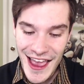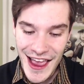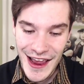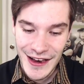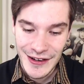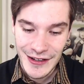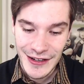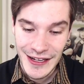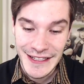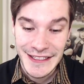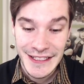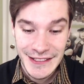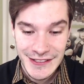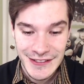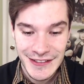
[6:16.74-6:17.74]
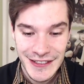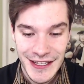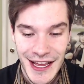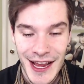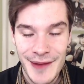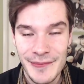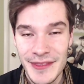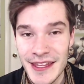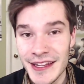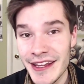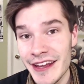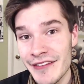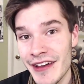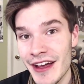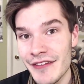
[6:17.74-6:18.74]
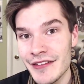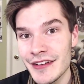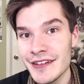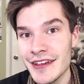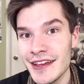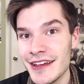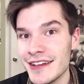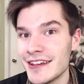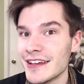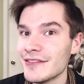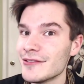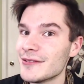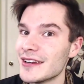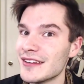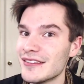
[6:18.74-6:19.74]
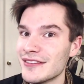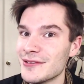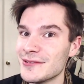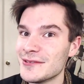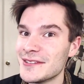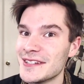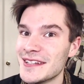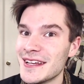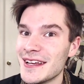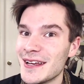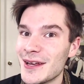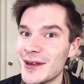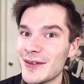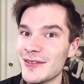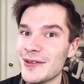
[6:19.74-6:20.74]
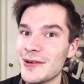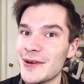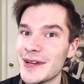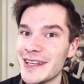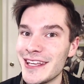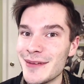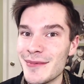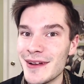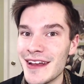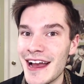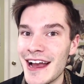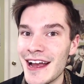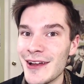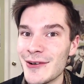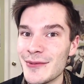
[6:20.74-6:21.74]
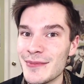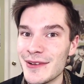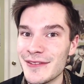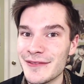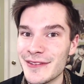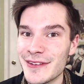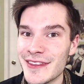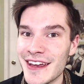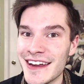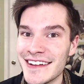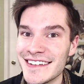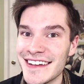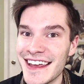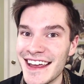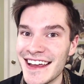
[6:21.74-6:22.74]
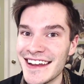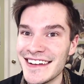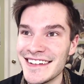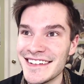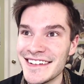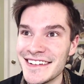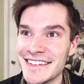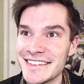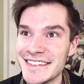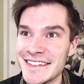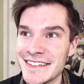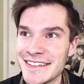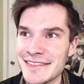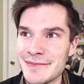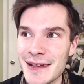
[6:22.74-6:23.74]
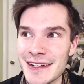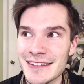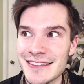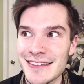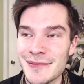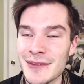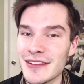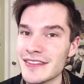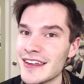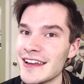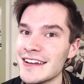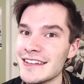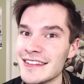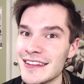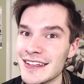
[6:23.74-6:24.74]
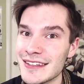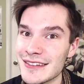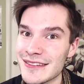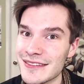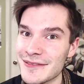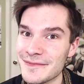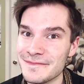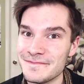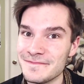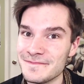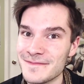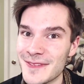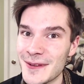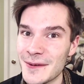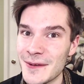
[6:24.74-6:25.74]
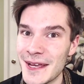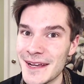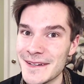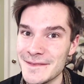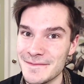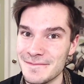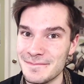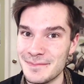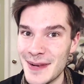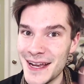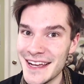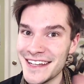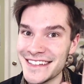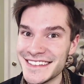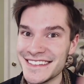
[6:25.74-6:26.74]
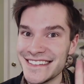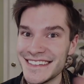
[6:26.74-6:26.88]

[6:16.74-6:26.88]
And additionally, I'm thinking of having a giveaway soon, so keep an eye open for that, and expect some exciting things. So yeah, bye!